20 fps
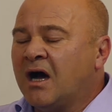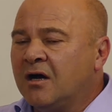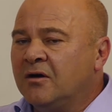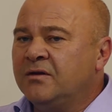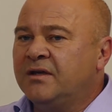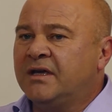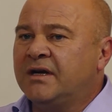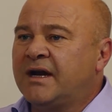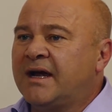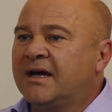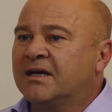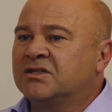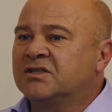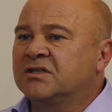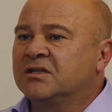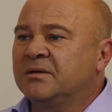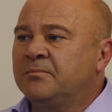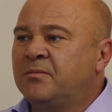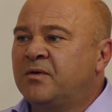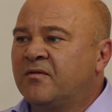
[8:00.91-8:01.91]
how they're
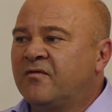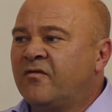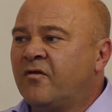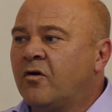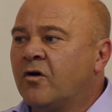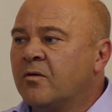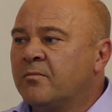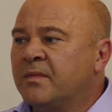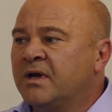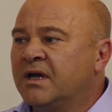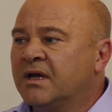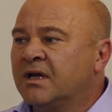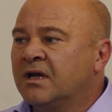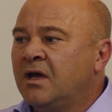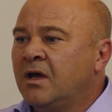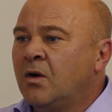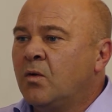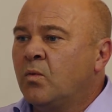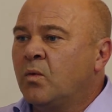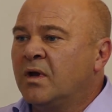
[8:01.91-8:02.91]
actually performing,
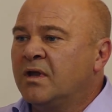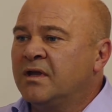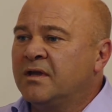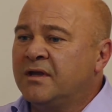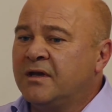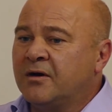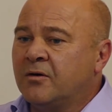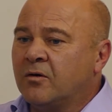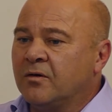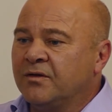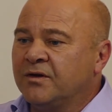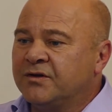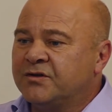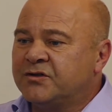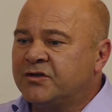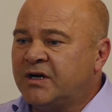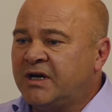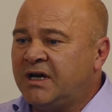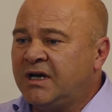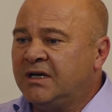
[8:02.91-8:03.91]
whether they're on the
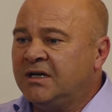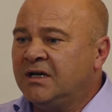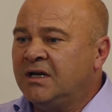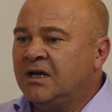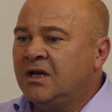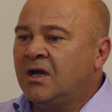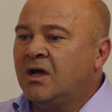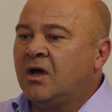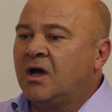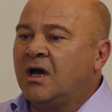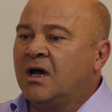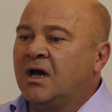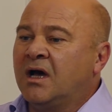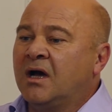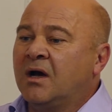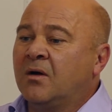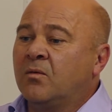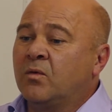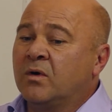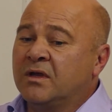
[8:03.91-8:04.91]
train,
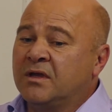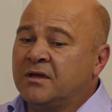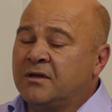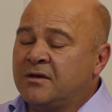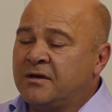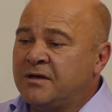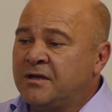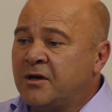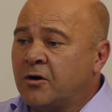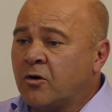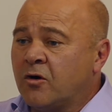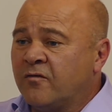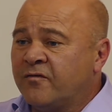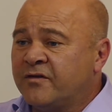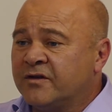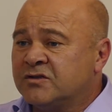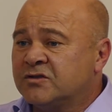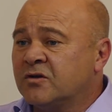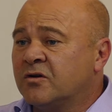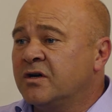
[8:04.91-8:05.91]
whether they're in their
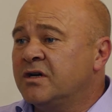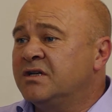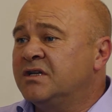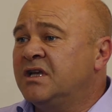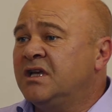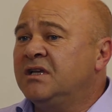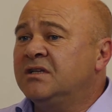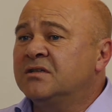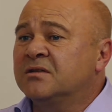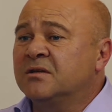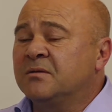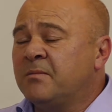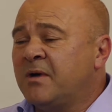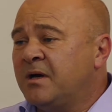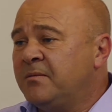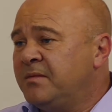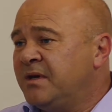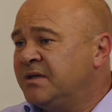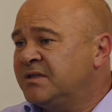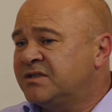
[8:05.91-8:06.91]
office, or indeed they
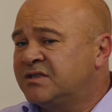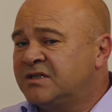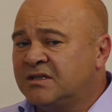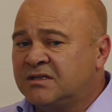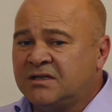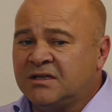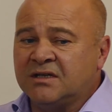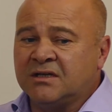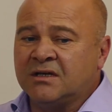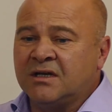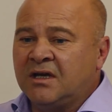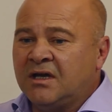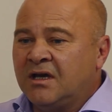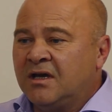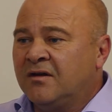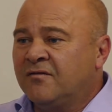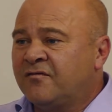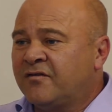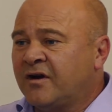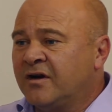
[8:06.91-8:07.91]
might be sitting
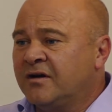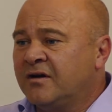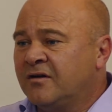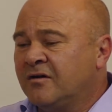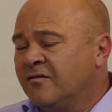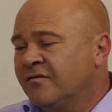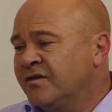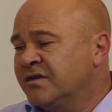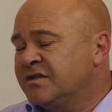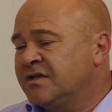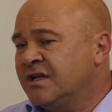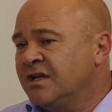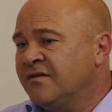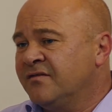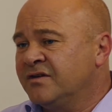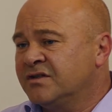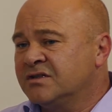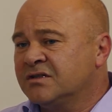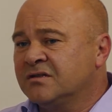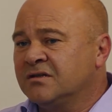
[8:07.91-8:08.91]
in front of the
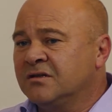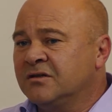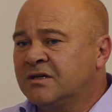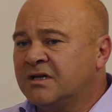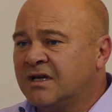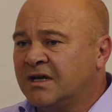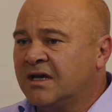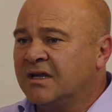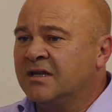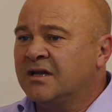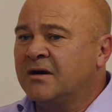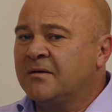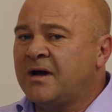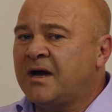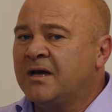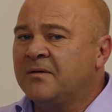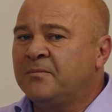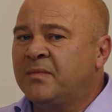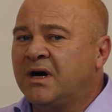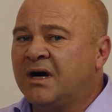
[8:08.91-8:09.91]
television looking at their
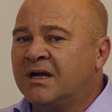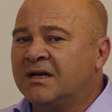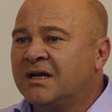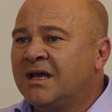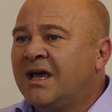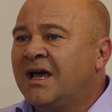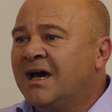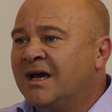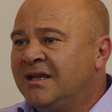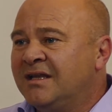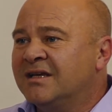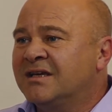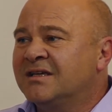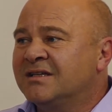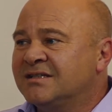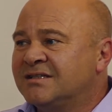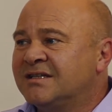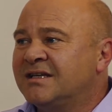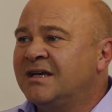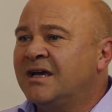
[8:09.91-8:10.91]
iPad, and they
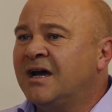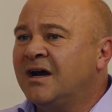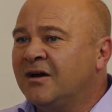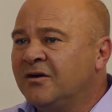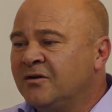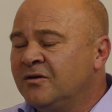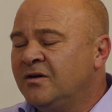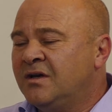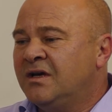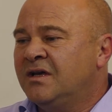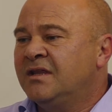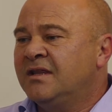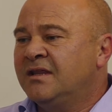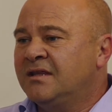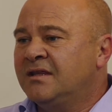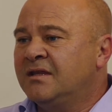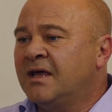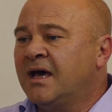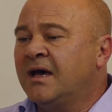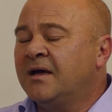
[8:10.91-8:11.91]
can see how
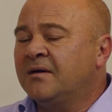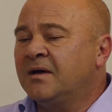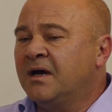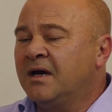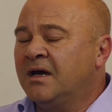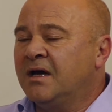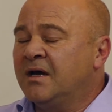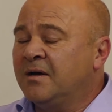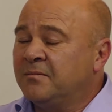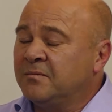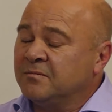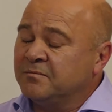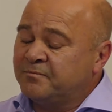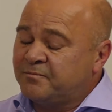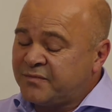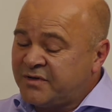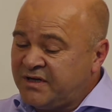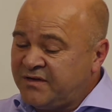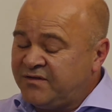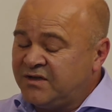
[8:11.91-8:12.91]

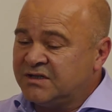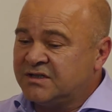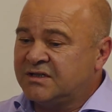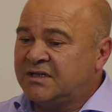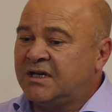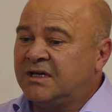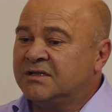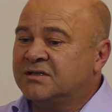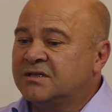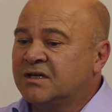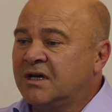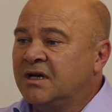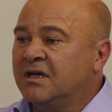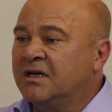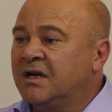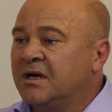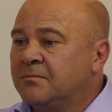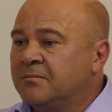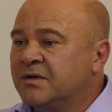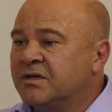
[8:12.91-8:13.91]
that previous day's
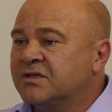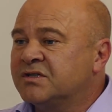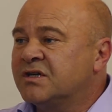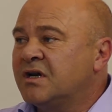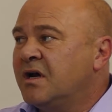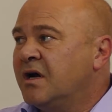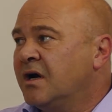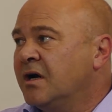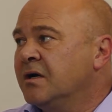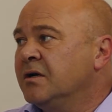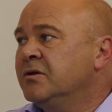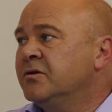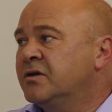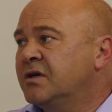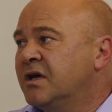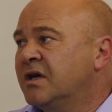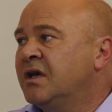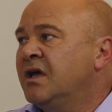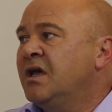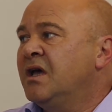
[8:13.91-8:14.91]
numbers are
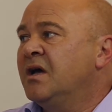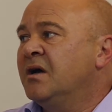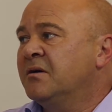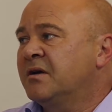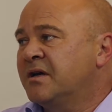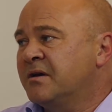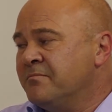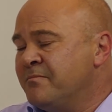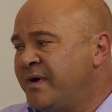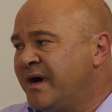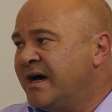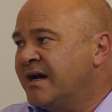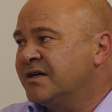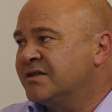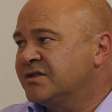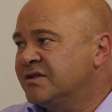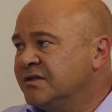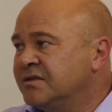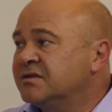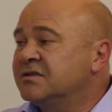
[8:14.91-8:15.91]
looking in
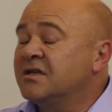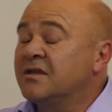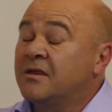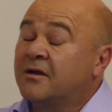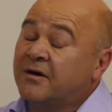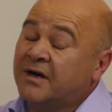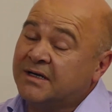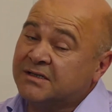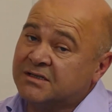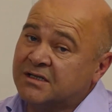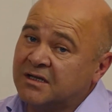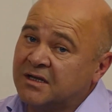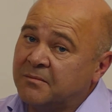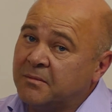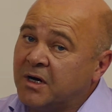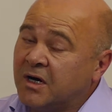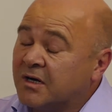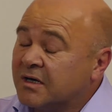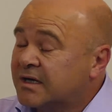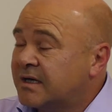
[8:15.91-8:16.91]
comparison to the rest of
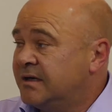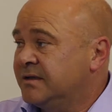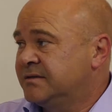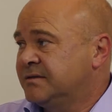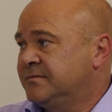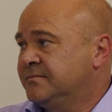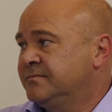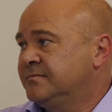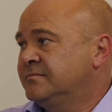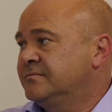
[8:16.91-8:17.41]
the market.